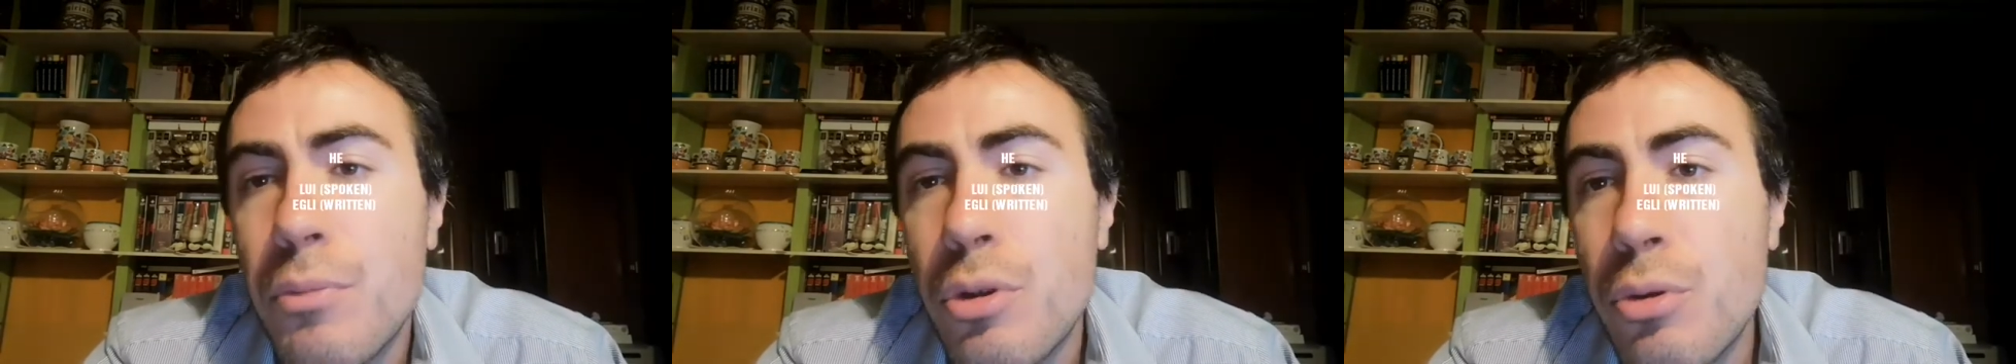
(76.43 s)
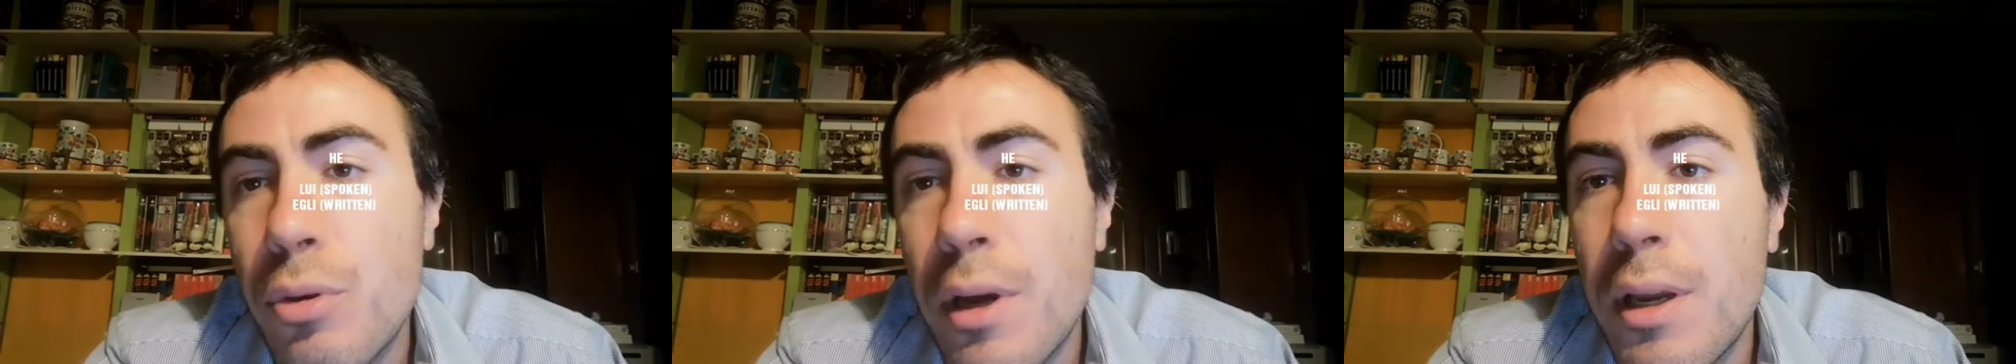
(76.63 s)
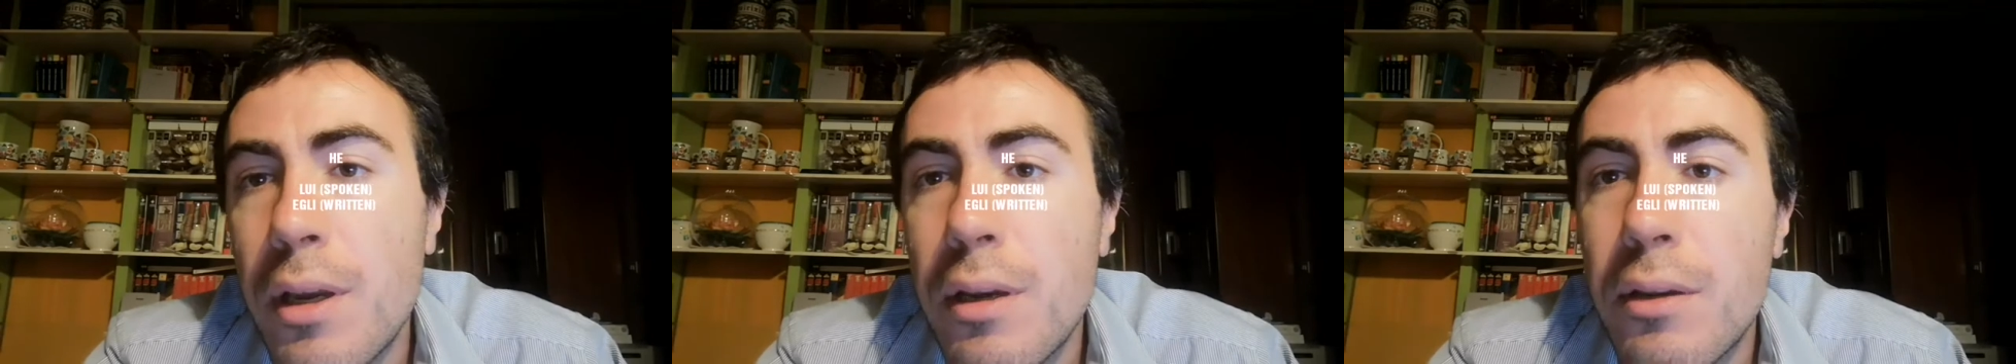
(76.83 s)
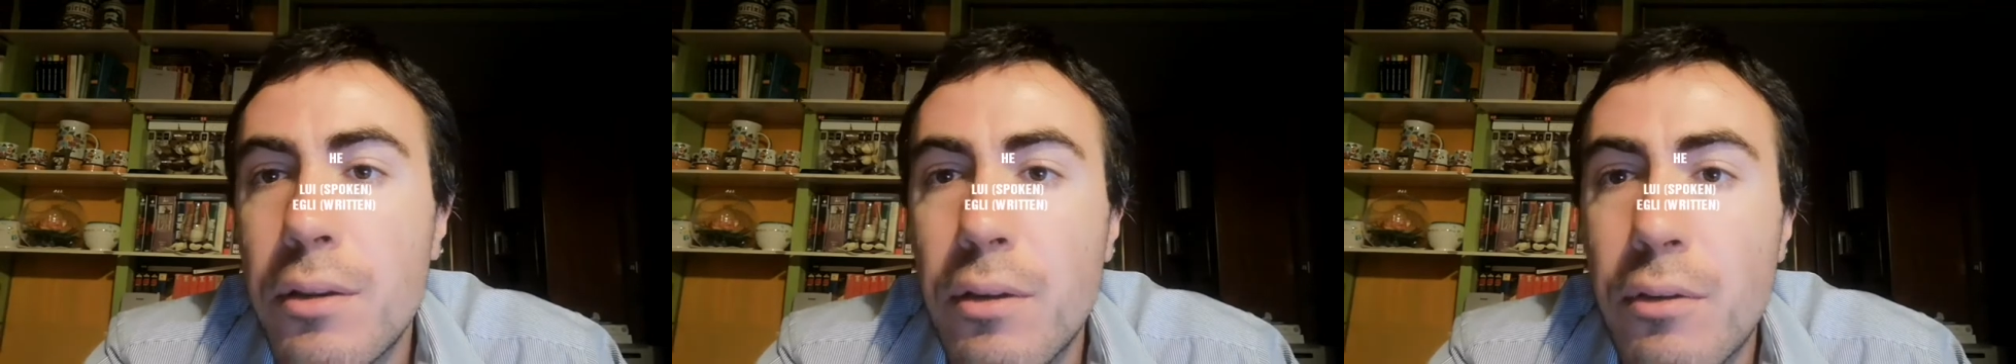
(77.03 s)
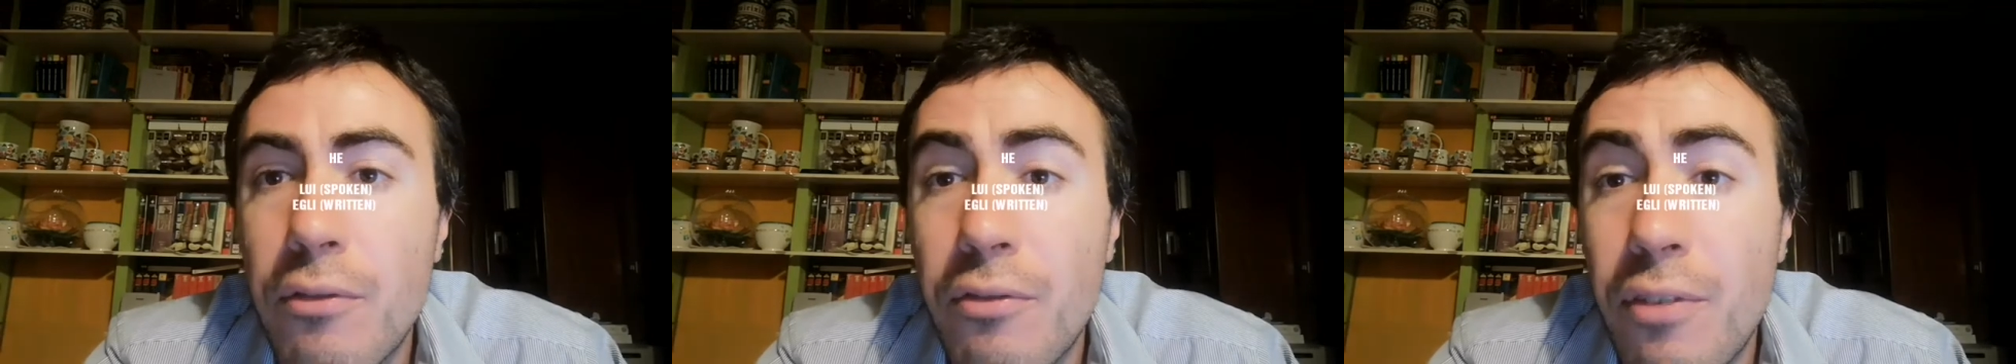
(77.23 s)
you can
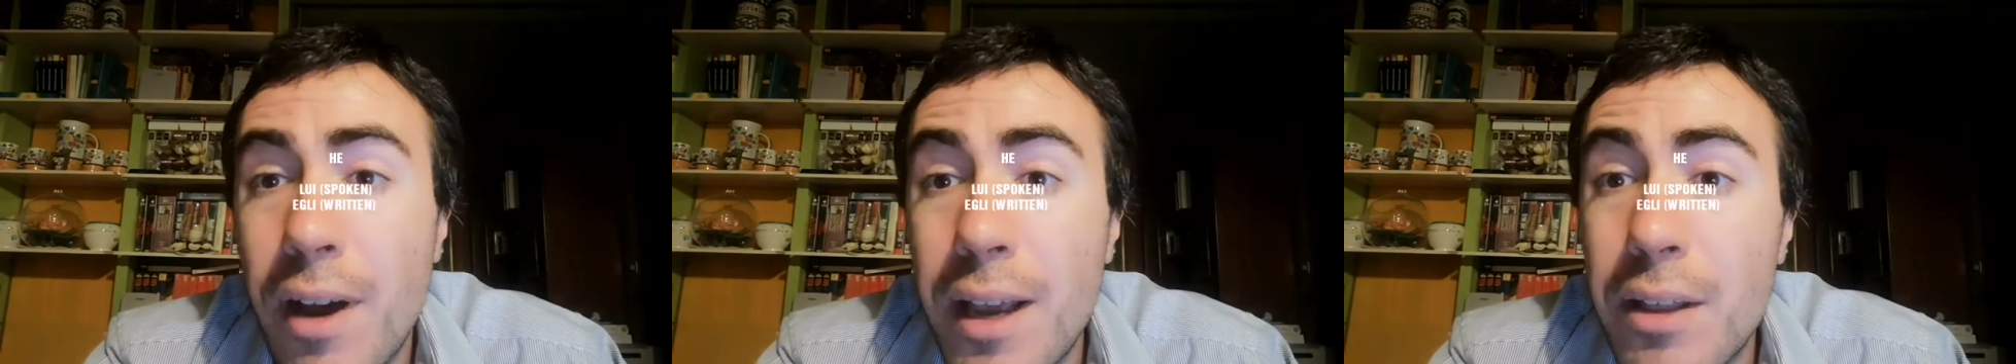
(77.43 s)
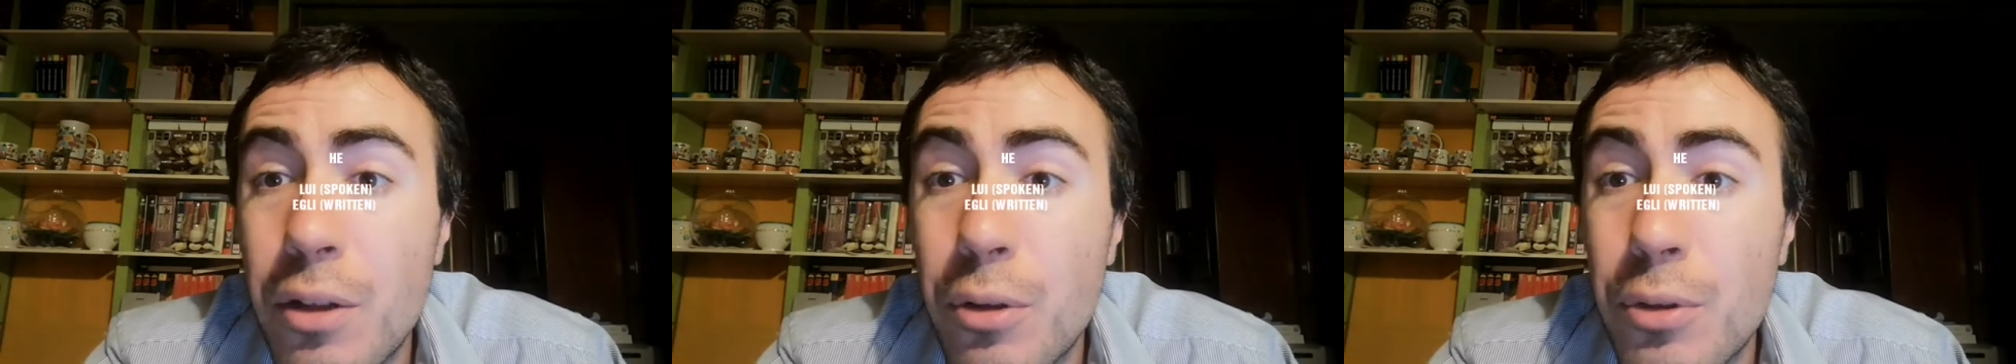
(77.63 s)
find